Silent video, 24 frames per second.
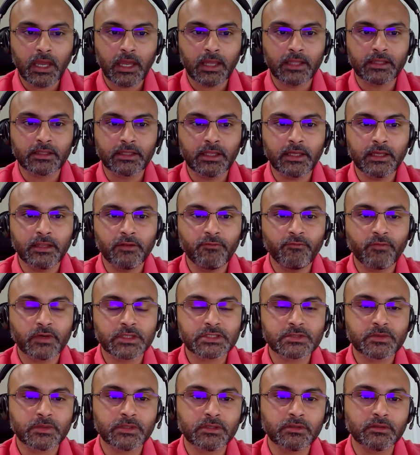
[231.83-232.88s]
and then
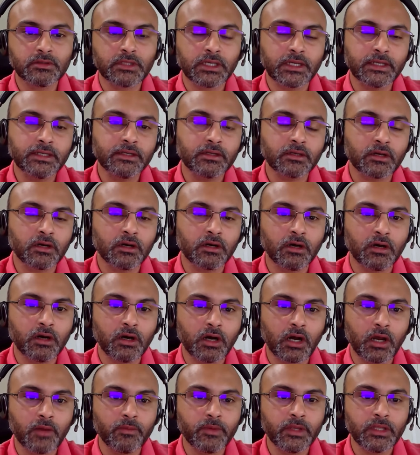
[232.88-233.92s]
once we do that,
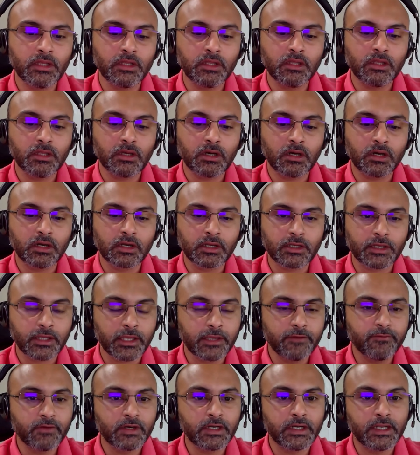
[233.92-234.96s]
I will
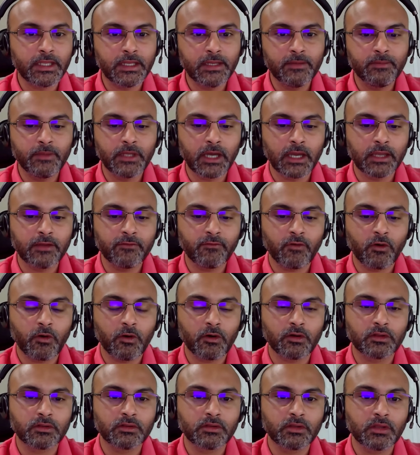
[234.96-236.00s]
give a deep dive
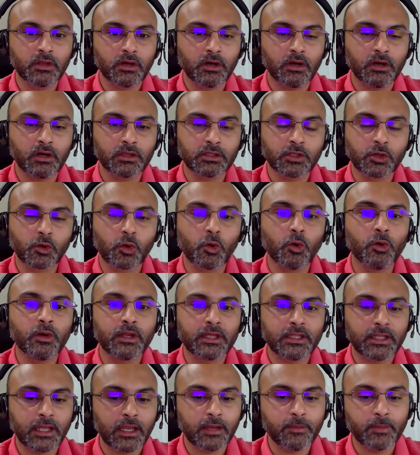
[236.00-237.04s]
on the code
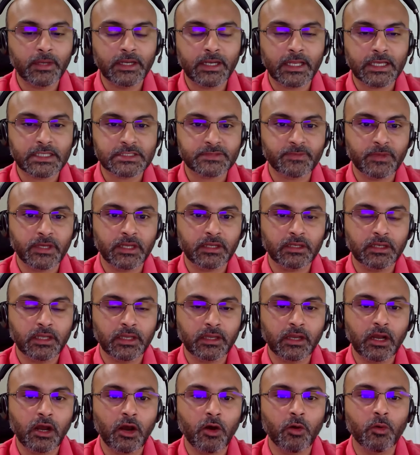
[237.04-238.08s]
alignment aspect,
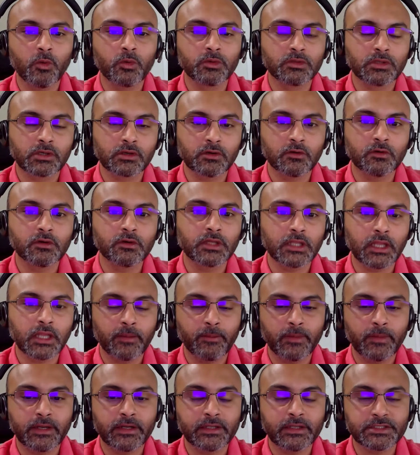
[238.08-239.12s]
like how the code
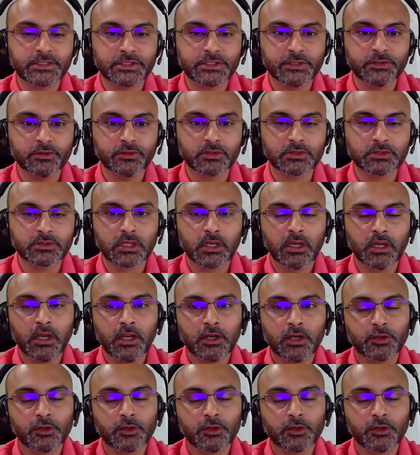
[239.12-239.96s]
alignment is used